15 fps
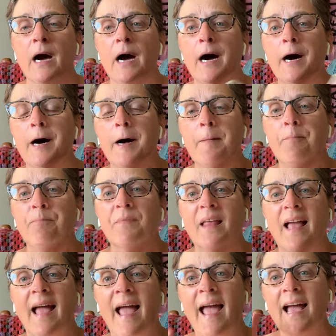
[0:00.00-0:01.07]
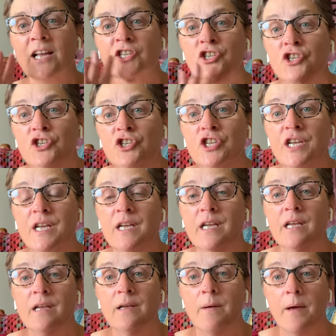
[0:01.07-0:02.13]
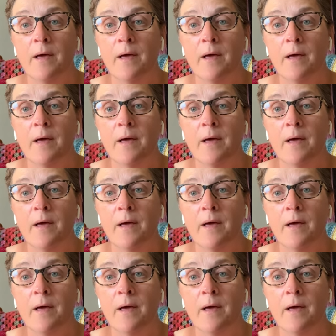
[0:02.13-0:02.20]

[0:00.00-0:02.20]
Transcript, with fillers: Um, and she